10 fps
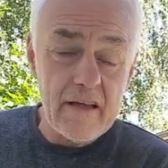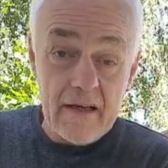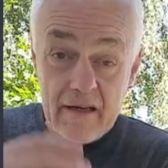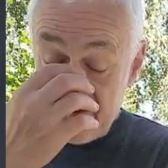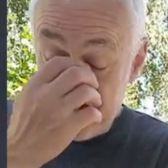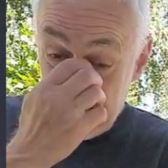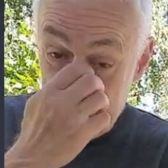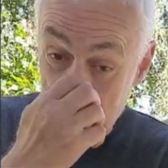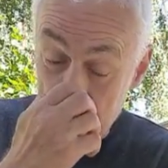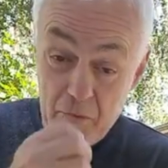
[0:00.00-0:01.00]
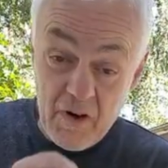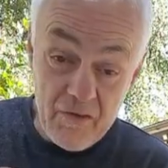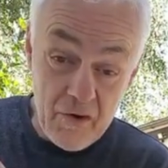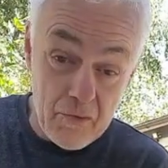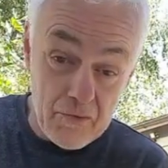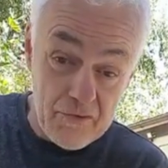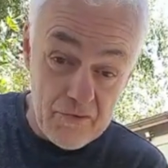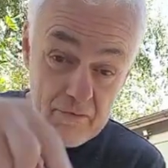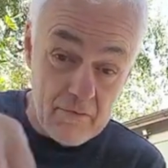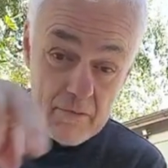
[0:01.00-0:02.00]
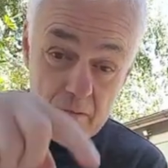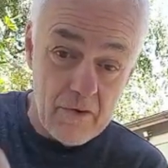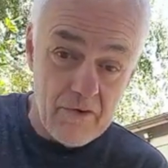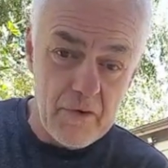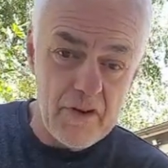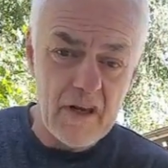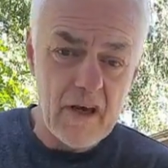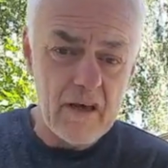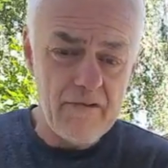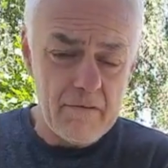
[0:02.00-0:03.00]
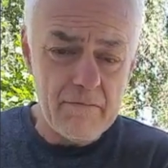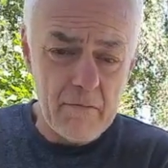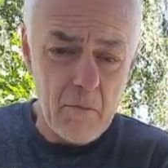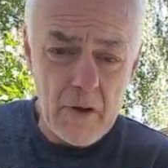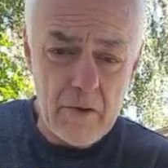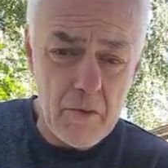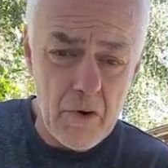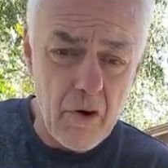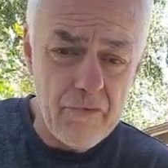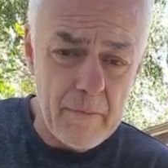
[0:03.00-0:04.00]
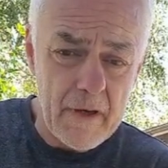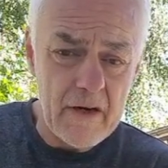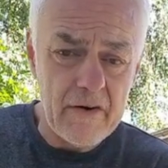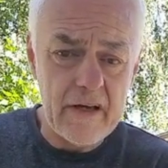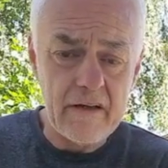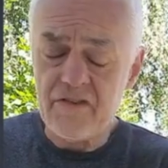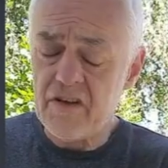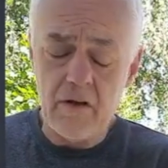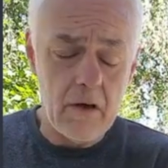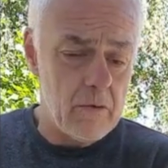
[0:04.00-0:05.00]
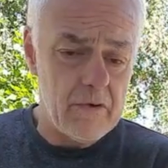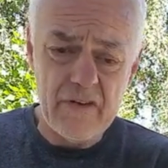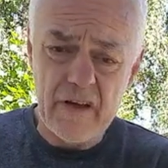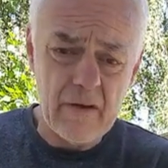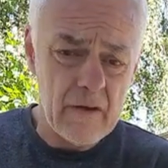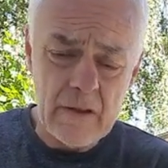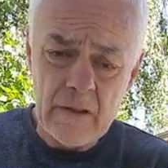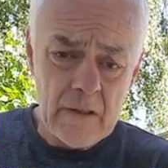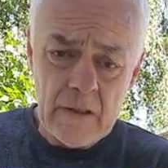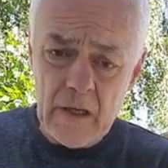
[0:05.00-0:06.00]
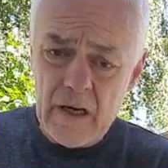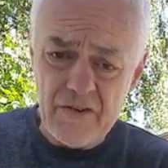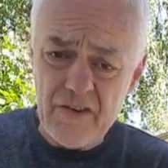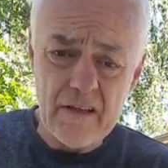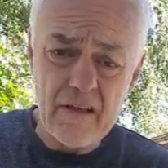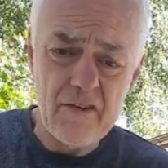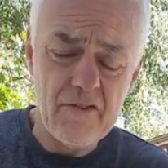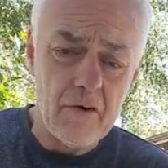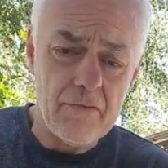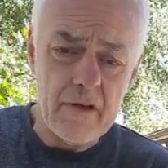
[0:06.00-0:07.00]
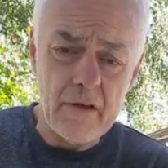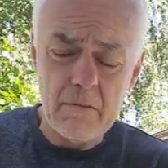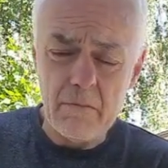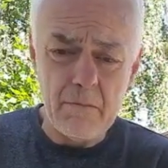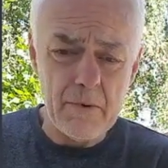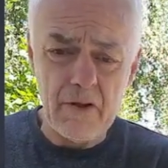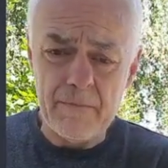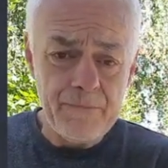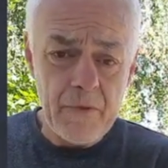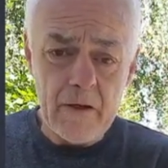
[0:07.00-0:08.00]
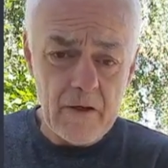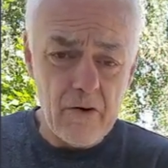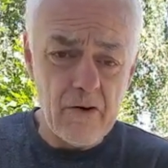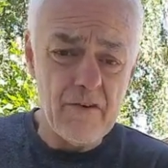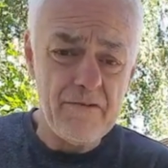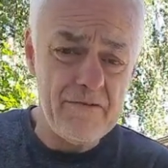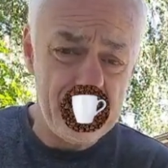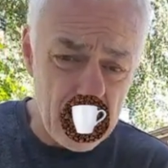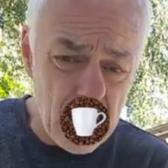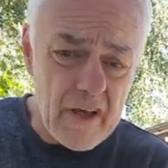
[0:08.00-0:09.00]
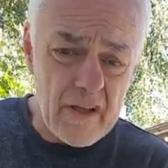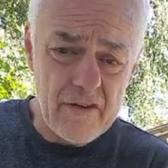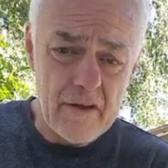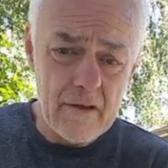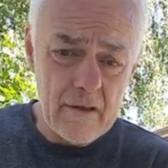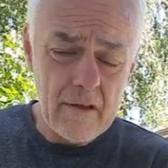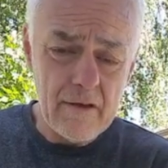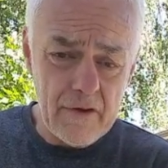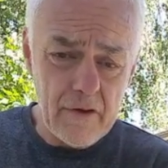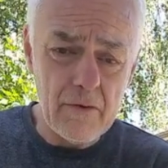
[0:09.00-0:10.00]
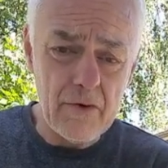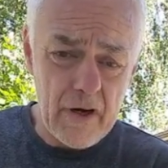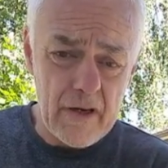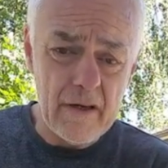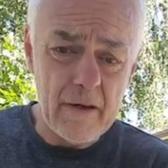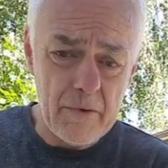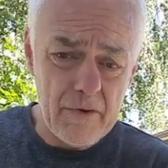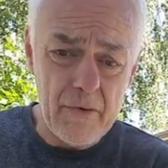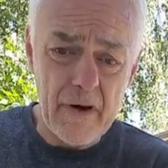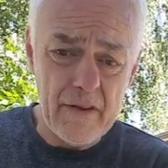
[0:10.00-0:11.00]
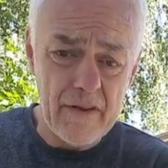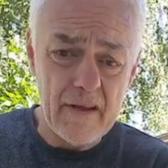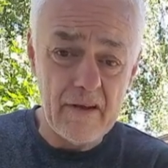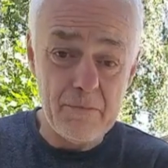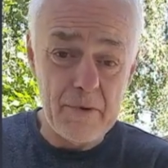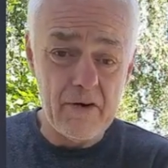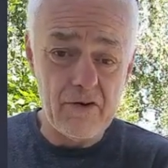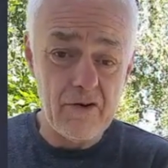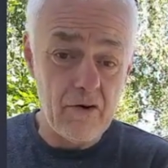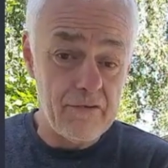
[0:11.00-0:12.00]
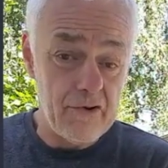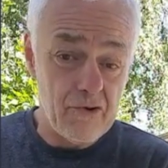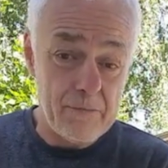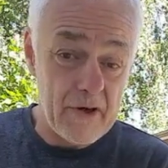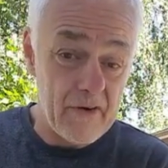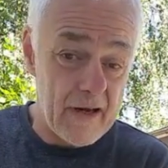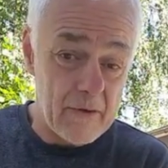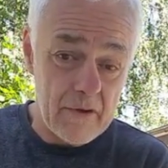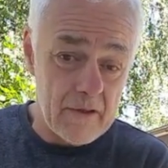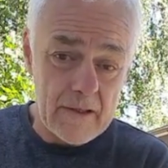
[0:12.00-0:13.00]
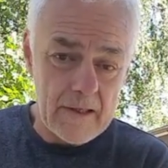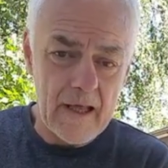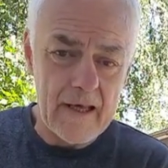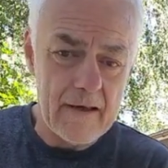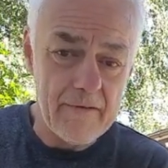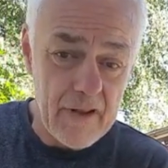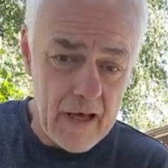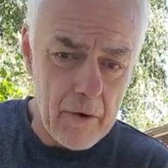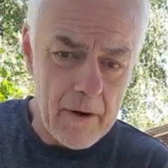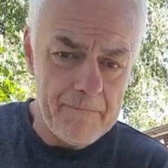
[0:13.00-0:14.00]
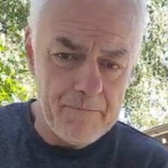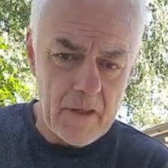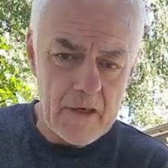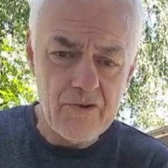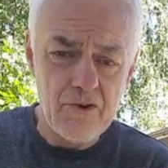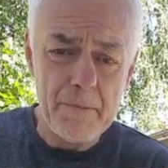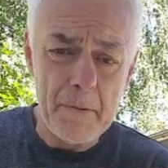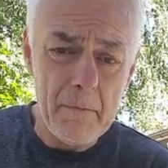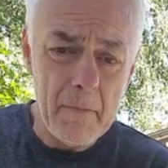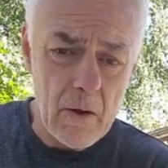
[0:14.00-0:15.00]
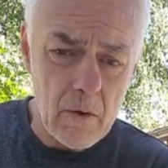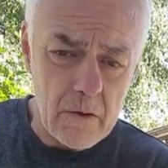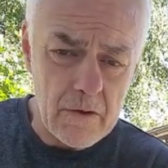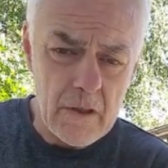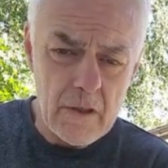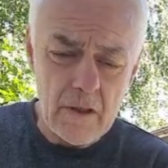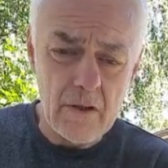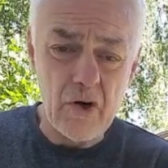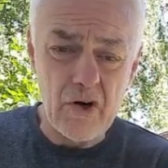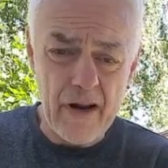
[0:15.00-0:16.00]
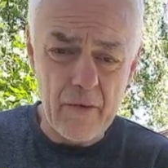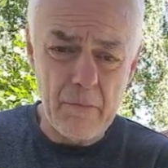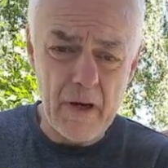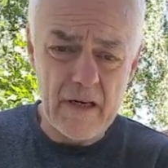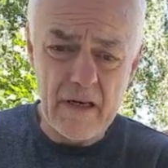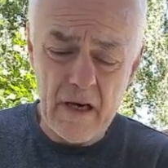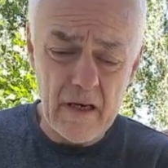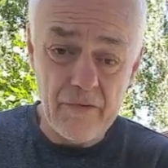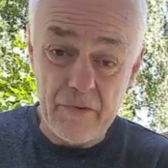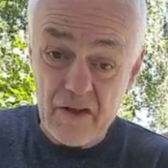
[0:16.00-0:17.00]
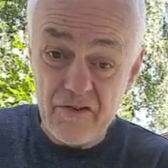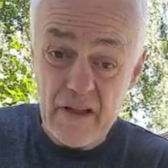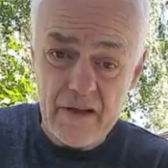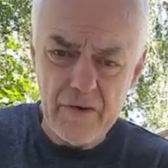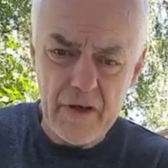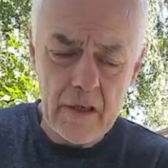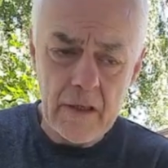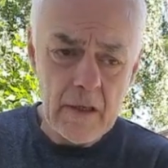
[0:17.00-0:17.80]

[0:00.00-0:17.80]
And I said it was one of those ones with a knife, a well-known coffee mate grinder. He said, no, he said, I'll sell you this coffee, but you're going to f*** it if you don't grind it with the right things because coffee should be ground like flour. It should be milled and not ground by knives. I'll sell it to you.